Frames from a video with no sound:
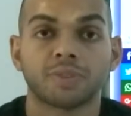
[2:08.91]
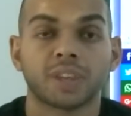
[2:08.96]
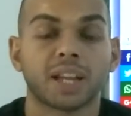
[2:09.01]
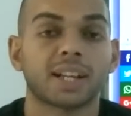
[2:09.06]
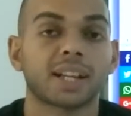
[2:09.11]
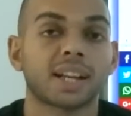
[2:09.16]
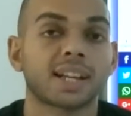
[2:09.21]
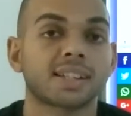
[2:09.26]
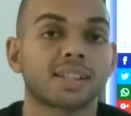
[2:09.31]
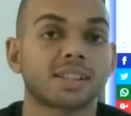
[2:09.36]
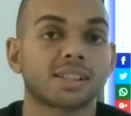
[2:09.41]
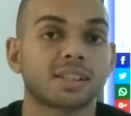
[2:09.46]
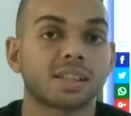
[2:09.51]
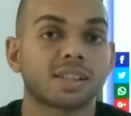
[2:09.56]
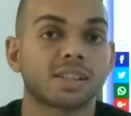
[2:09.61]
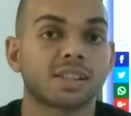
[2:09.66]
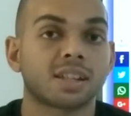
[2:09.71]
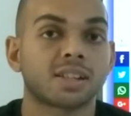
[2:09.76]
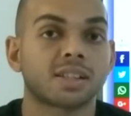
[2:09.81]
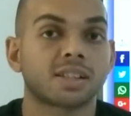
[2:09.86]
It has a
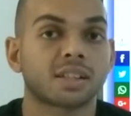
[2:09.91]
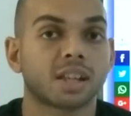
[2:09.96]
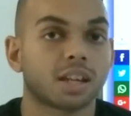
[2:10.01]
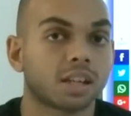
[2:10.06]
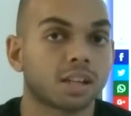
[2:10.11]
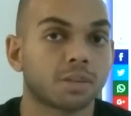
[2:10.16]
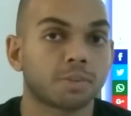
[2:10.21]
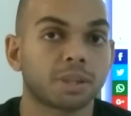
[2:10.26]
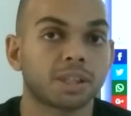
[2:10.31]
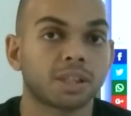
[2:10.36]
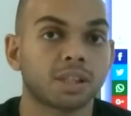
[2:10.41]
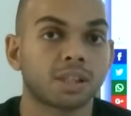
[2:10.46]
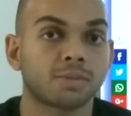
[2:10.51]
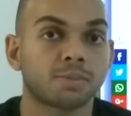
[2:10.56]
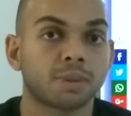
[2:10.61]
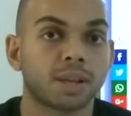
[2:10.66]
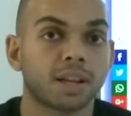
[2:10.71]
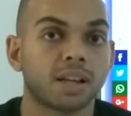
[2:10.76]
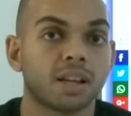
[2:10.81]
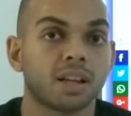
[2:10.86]
6 inch 1080p
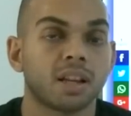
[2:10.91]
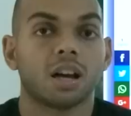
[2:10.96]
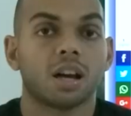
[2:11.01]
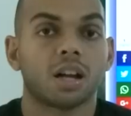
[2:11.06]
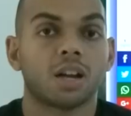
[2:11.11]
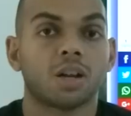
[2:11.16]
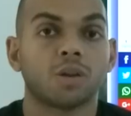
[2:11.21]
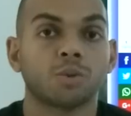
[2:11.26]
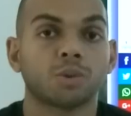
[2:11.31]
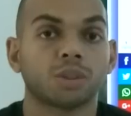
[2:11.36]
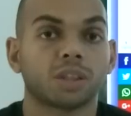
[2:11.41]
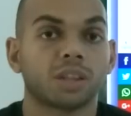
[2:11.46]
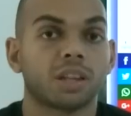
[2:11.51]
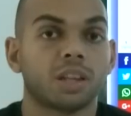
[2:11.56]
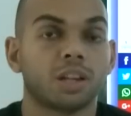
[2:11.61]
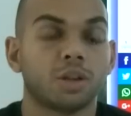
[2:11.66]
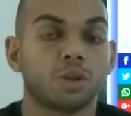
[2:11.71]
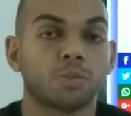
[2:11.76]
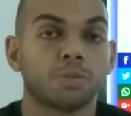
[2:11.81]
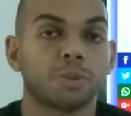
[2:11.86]
display along with a
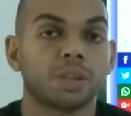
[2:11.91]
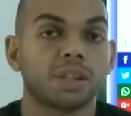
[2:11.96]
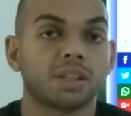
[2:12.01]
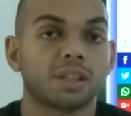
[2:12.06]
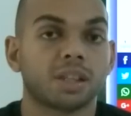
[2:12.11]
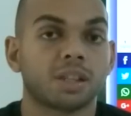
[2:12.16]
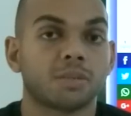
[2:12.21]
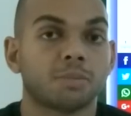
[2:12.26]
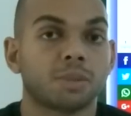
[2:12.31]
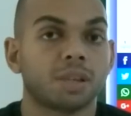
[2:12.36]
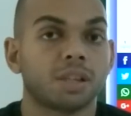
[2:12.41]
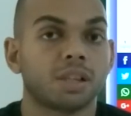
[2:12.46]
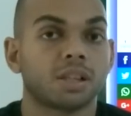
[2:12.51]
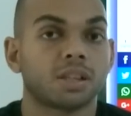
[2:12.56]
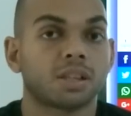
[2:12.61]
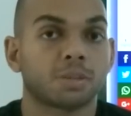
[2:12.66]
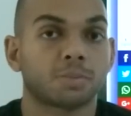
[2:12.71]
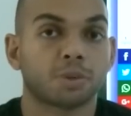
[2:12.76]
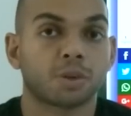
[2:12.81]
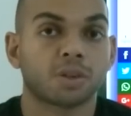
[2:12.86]
Helio P10
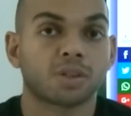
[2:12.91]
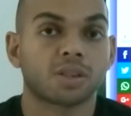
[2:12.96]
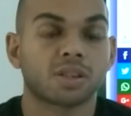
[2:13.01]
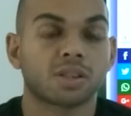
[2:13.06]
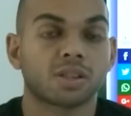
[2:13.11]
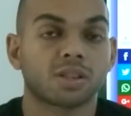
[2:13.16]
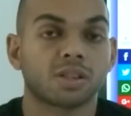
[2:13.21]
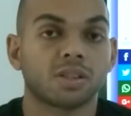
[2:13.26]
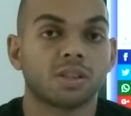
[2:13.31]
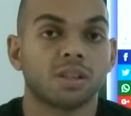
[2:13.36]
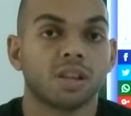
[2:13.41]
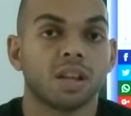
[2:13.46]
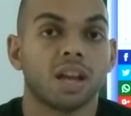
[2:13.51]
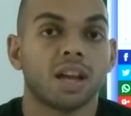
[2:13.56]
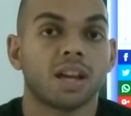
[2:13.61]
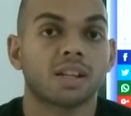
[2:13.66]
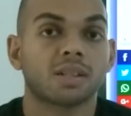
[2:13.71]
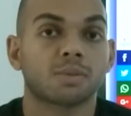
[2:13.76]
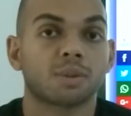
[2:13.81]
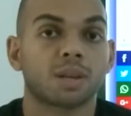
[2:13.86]
MediaTek processor
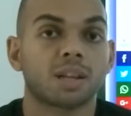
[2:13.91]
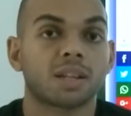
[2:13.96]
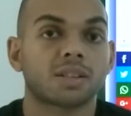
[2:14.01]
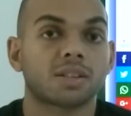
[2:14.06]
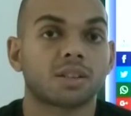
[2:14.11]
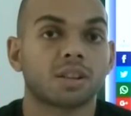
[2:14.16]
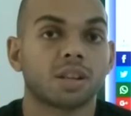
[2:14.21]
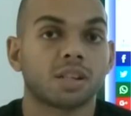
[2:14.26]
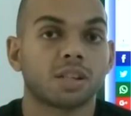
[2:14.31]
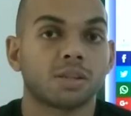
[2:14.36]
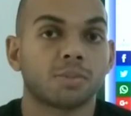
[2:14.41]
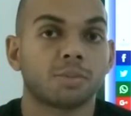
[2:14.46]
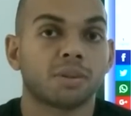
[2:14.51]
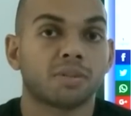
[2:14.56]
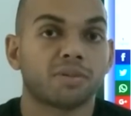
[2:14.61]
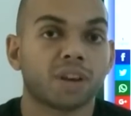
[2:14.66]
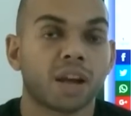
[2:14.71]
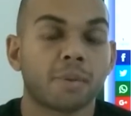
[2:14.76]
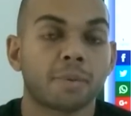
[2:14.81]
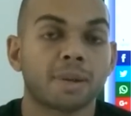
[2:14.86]
as well as 3GB
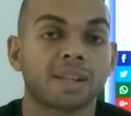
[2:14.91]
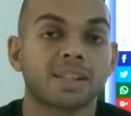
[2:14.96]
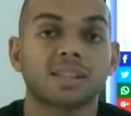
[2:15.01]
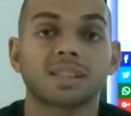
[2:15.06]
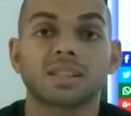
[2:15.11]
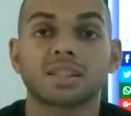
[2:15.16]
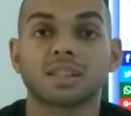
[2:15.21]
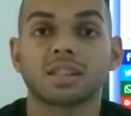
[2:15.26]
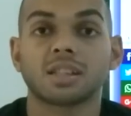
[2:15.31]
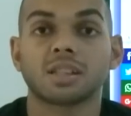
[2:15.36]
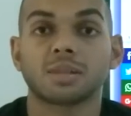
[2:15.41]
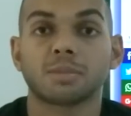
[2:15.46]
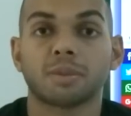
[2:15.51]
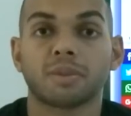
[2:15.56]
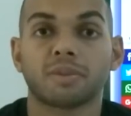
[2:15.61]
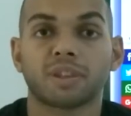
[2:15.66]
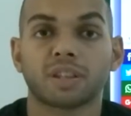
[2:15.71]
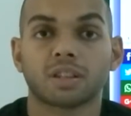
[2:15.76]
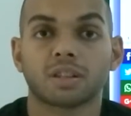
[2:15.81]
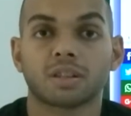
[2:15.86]
of RAM and 16GB
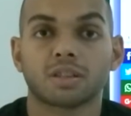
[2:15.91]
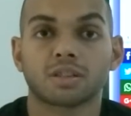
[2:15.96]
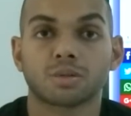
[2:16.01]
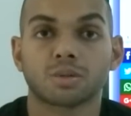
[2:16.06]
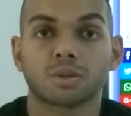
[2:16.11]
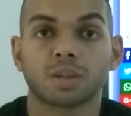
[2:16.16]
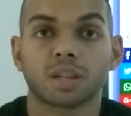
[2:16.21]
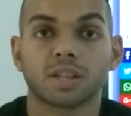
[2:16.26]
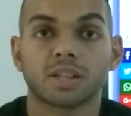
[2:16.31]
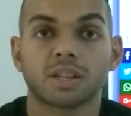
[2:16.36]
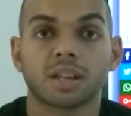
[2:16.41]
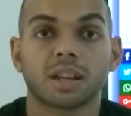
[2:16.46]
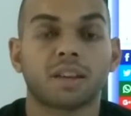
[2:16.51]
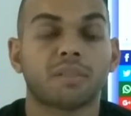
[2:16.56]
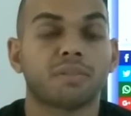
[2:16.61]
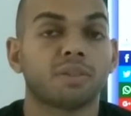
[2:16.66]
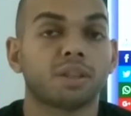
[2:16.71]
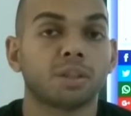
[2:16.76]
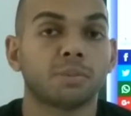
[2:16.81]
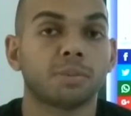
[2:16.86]
of internal storage that
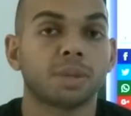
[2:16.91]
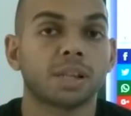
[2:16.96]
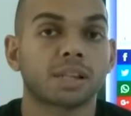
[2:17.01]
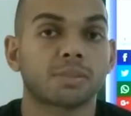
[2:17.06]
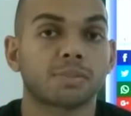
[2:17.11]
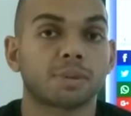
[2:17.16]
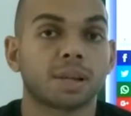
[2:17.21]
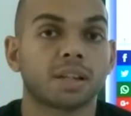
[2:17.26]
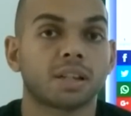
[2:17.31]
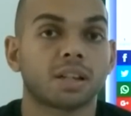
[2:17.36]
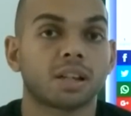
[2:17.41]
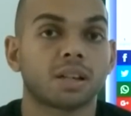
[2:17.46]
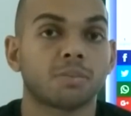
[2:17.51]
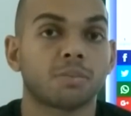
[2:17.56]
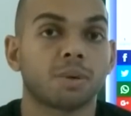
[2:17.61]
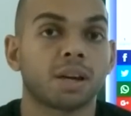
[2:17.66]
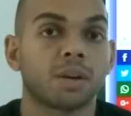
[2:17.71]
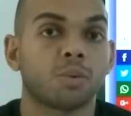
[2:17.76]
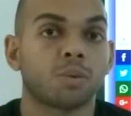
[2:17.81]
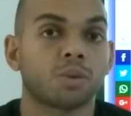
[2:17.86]
can further be expanded
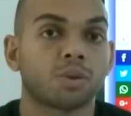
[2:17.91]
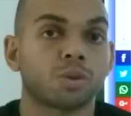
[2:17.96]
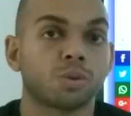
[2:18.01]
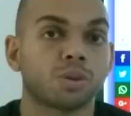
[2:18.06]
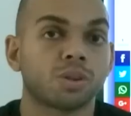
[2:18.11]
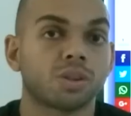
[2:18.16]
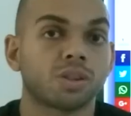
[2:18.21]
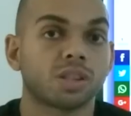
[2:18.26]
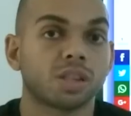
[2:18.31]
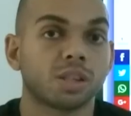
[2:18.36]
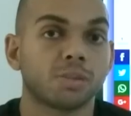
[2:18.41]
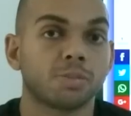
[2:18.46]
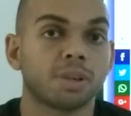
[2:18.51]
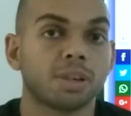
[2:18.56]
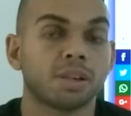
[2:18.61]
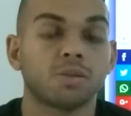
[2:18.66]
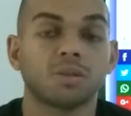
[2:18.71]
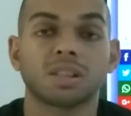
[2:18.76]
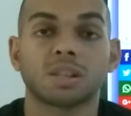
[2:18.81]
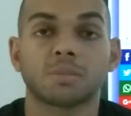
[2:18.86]
by
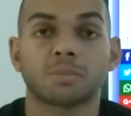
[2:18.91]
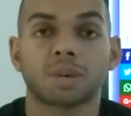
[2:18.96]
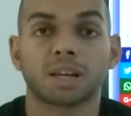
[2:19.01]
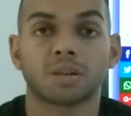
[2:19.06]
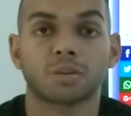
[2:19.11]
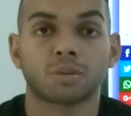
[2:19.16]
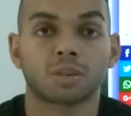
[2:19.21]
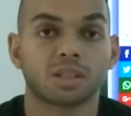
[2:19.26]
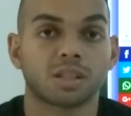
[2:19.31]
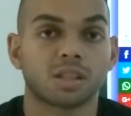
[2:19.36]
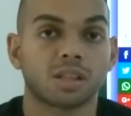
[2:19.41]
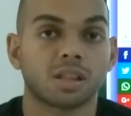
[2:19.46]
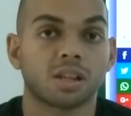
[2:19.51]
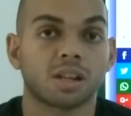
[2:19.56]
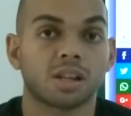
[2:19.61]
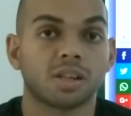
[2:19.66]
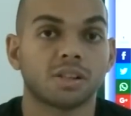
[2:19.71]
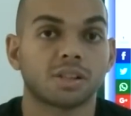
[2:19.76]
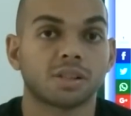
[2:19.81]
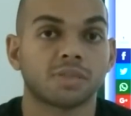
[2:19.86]
200GB using microSD
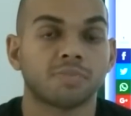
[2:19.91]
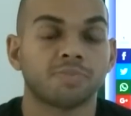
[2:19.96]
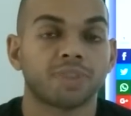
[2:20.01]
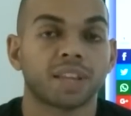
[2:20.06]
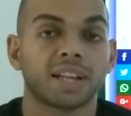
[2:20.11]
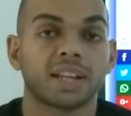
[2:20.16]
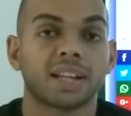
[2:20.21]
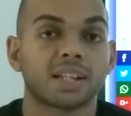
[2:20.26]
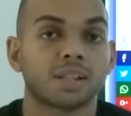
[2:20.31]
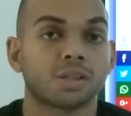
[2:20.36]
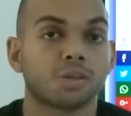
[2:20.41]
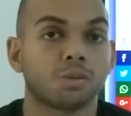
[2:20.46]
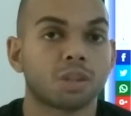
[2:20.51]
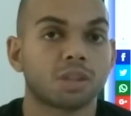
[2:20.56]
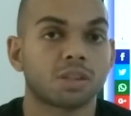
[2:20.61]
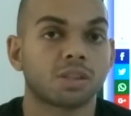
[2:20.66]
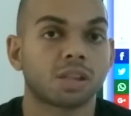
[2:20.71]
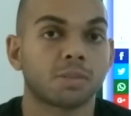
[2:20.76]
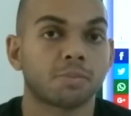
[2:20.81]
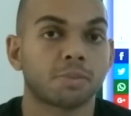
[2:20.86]
cards. It has dual
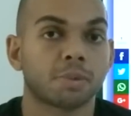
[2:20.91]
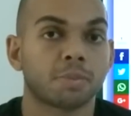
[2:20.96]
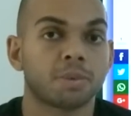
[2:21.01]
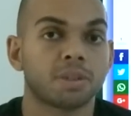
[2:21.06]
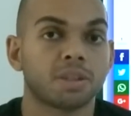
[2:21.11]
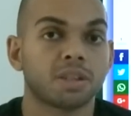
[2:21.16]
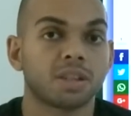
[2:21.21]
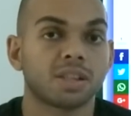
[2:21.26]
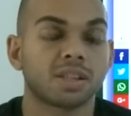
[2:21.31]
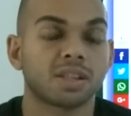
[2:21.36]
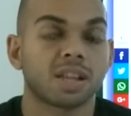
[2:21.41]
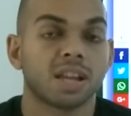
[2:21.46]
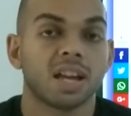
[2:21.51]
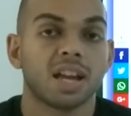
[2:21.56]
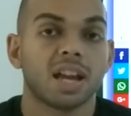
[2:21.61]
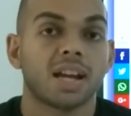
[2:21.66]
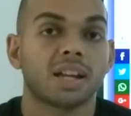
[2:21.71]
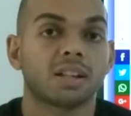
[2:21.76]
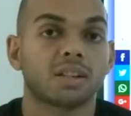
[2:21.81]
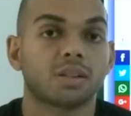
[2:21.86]
SIM capabilities
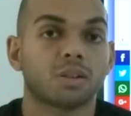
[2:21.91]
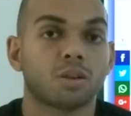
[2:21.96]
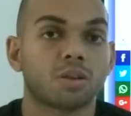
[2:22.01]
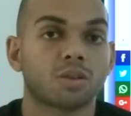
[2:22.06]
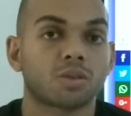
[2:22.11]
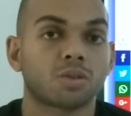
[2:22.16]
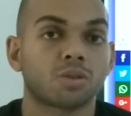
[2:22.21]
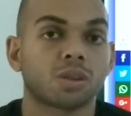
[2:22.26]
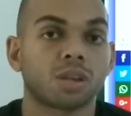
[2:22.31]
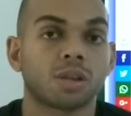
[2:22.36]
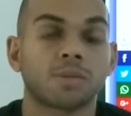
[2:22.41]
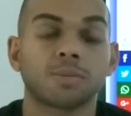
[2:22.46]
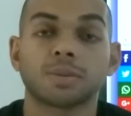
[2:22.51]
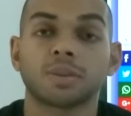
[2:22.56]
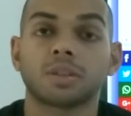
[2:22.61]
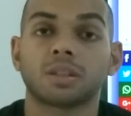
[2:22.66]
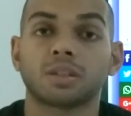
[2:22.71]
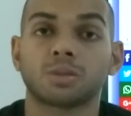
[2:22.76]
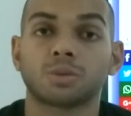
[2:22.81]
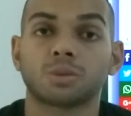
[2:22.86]
and it also comes
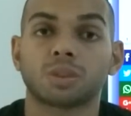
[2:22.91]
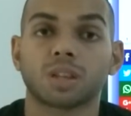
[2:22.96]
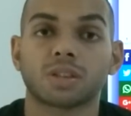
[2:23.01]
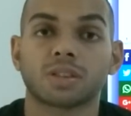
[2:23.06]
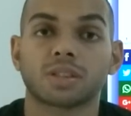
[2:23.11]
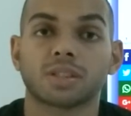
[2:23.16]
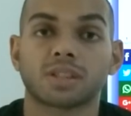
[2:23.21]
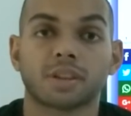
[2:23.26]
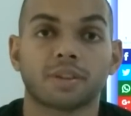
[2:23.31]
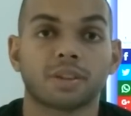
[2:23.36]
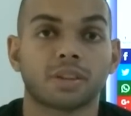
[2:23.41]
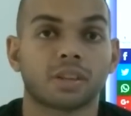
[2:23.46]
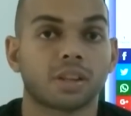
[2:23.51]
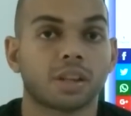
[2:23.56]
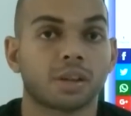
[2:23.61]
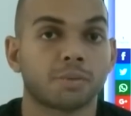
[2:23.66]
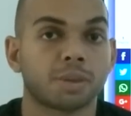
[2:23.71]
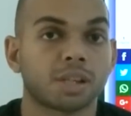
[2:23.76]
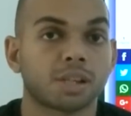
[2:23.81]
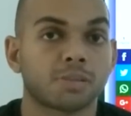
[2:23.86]
with a
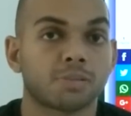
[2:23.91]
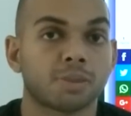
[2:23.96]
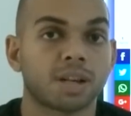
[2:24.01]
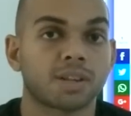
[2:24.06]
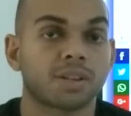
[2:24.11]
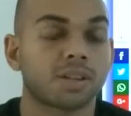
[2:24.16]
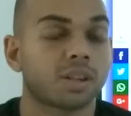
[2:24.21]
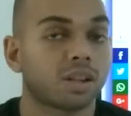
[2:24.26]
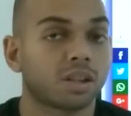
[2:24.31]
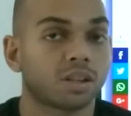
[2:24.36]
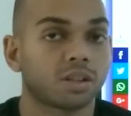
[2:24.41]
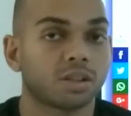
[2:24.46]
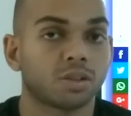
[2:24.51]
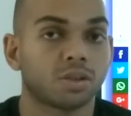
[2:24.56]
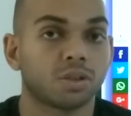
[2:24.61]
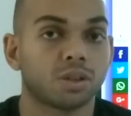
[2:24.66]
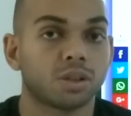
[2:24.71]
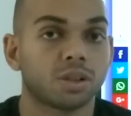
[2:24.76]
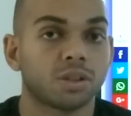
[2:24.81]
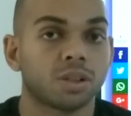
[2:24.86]
2700 mAh battery under the
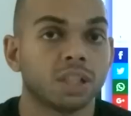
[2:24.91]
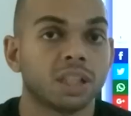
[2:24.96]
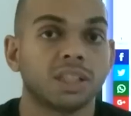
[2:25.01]
hood.